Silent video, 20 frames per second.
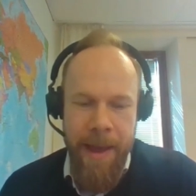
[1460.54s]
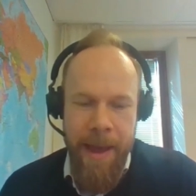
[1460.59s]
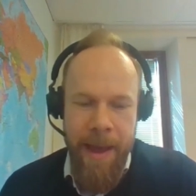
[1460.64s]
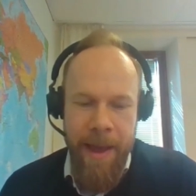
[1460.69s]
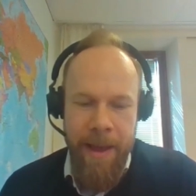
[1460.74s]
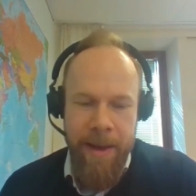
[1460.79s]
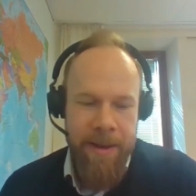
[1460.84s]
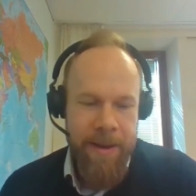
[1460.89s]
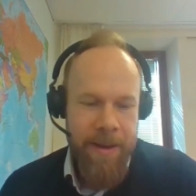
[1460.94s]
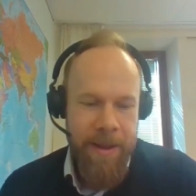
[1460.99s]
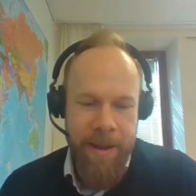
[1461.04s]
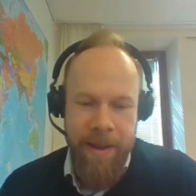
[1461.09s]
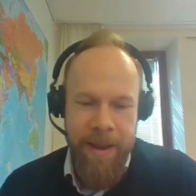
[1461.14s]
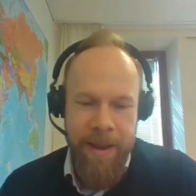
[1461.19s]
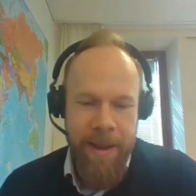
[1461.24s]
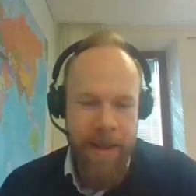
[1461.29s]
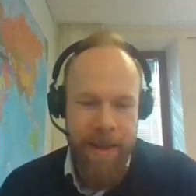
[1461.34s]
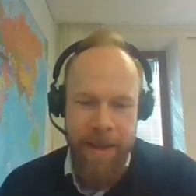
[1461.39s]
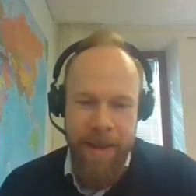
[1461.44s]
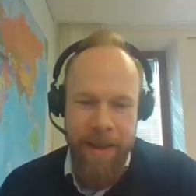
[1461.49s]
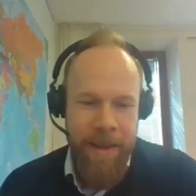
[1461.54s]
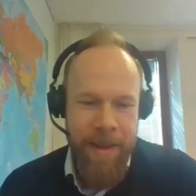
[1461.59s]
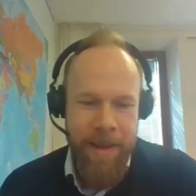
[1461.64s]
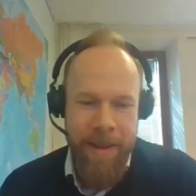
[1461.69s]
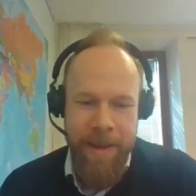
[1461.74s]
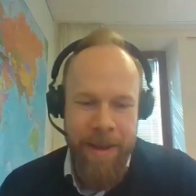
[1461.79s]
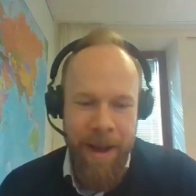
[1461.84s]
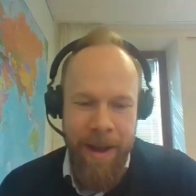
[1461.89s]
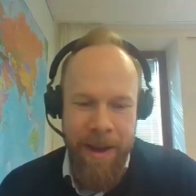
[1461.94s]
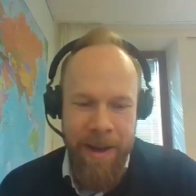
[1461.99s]
and
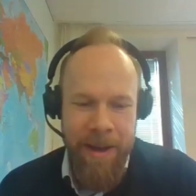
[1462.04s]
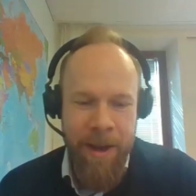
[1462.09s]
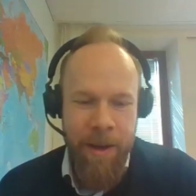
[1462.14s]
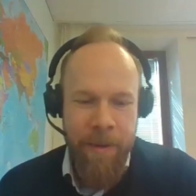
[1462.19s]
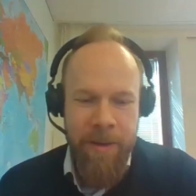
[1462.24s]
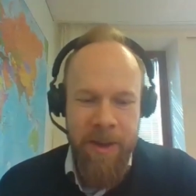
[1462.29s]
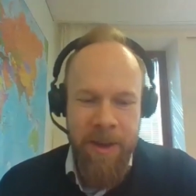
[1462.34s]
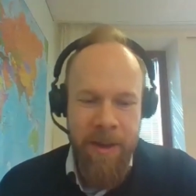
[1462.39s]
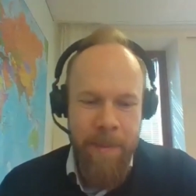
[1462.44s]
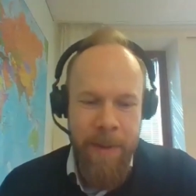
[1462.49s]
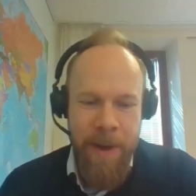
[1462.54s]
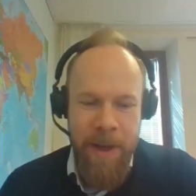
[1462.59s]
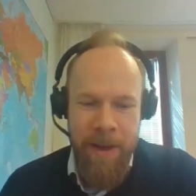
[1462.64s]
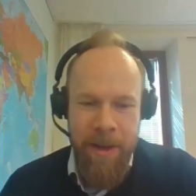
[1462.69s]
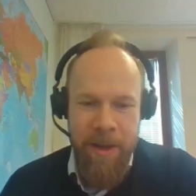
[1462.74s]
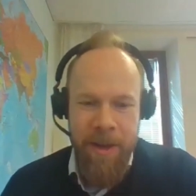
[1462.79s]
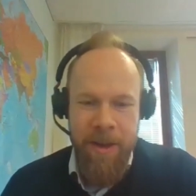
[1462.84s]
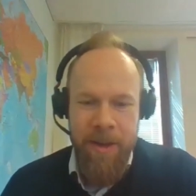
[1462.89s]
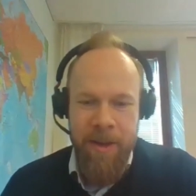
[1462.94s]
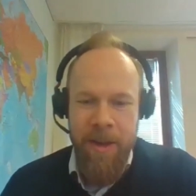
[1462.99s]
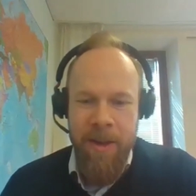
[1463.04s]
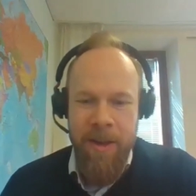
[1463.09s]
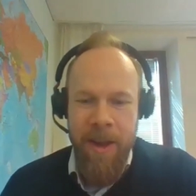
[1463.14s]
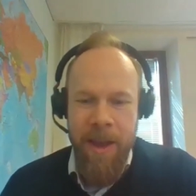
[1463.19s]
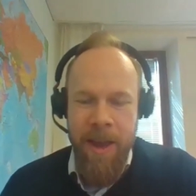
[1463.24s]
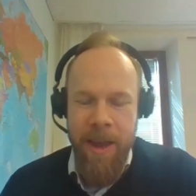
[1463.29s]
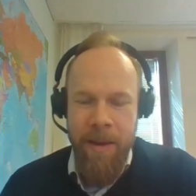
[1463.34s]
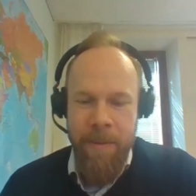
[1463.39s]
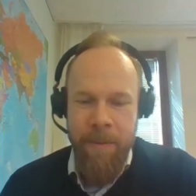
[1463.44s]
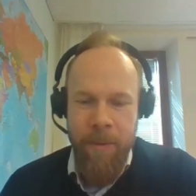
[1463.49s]
the idea of CBDC is the
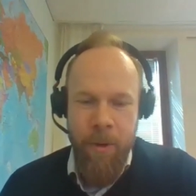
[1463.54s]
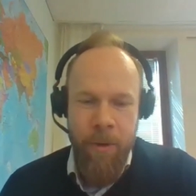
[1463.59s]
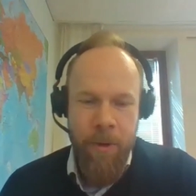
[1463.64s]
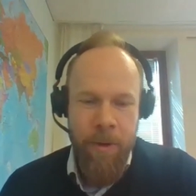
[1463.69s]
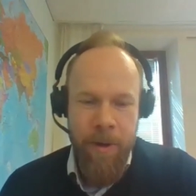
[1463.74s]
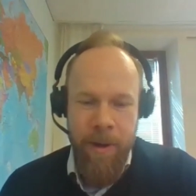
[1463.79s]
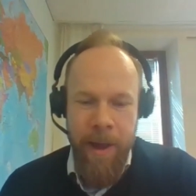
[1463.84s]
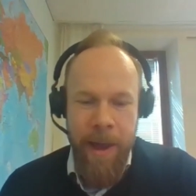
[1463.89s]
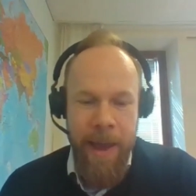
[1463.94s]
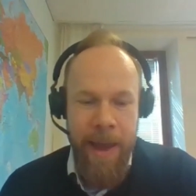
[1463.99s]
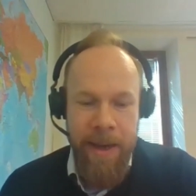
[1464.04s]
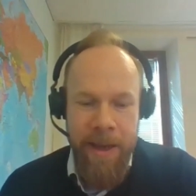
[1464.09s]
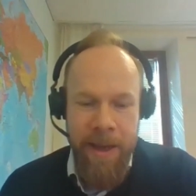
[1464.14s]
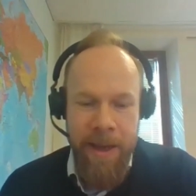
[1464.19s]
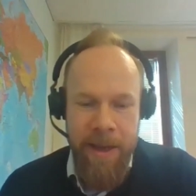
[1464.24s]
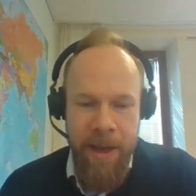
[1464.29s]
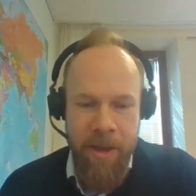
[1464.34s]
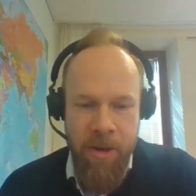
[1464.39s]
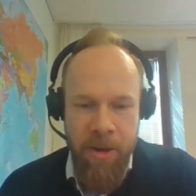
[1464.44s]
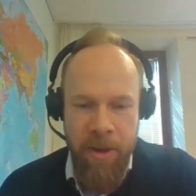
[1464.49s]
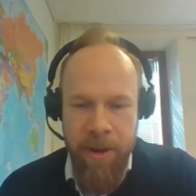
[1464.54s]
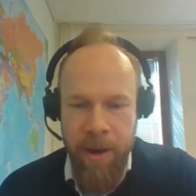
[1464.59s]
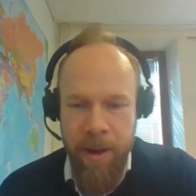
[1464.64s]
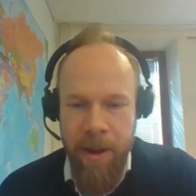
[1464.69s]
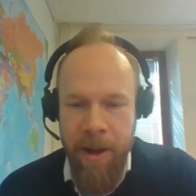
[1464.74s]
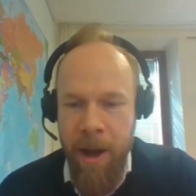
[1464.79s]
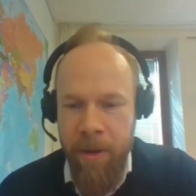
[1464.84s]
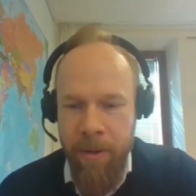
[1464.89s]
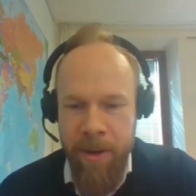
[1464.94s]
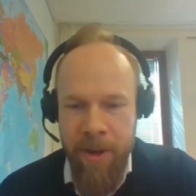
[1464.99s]
same, or any digital
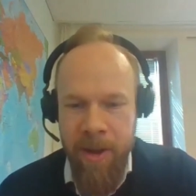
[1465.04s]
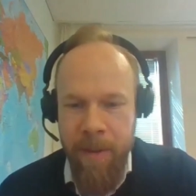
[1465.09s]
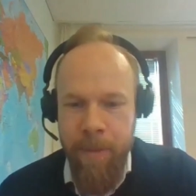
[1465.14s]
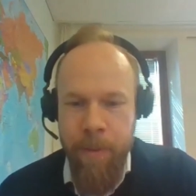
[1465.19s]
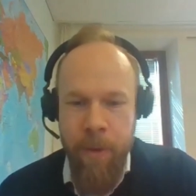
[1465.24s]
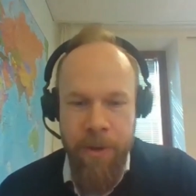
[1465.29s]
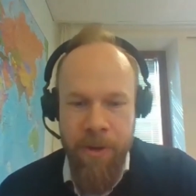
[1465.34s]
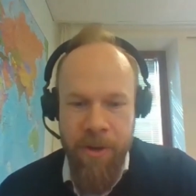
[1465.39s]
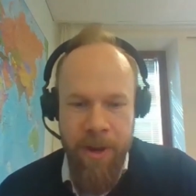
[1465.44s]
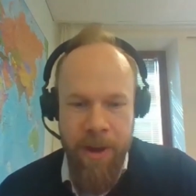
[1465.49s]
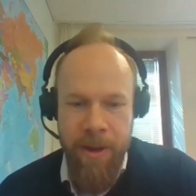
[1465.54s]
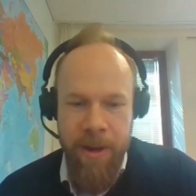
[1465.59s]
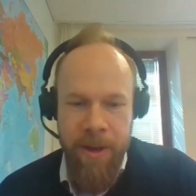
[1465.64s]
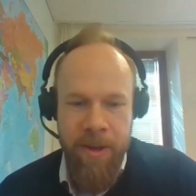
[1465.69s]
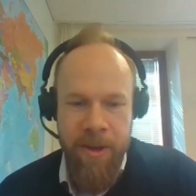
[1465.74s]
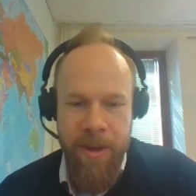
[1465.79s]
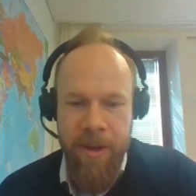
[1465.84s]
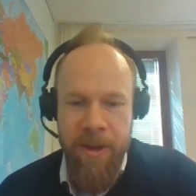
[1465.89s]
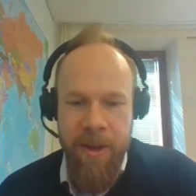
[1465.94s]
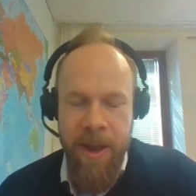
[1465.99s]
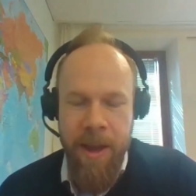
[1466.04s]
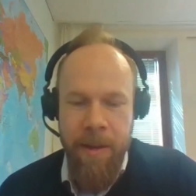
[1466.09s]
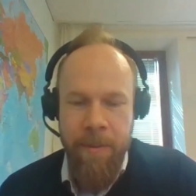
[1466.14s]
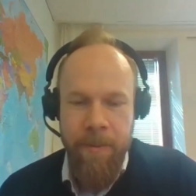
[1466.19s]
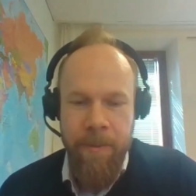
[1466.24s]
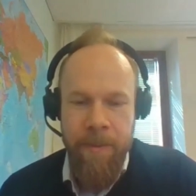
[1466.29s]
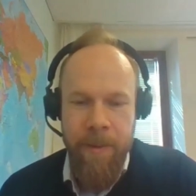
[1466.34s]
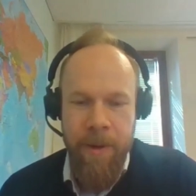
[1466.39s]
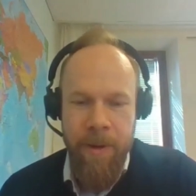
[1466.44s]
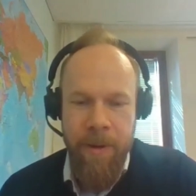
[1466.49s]
currency project is the same.